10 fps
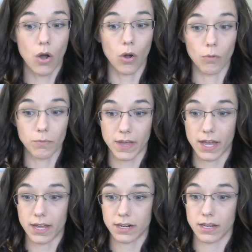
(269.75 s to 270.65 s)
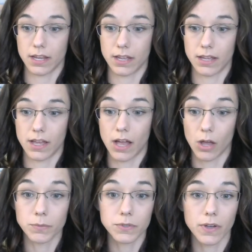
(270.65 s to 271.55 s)
Hope that
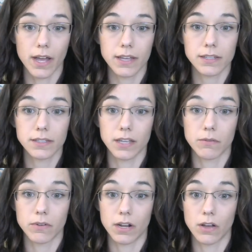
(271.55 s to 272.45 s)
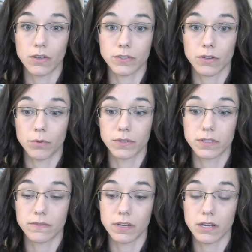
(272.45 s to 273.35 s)
helps you guys. I'm going to also
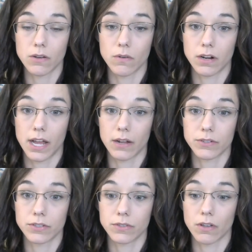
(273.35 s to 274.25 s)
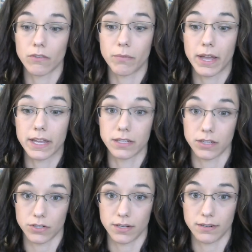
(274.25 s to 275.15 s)
post a video on how to solve by
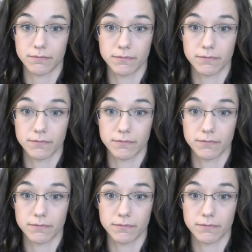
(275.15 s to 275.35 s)
addition.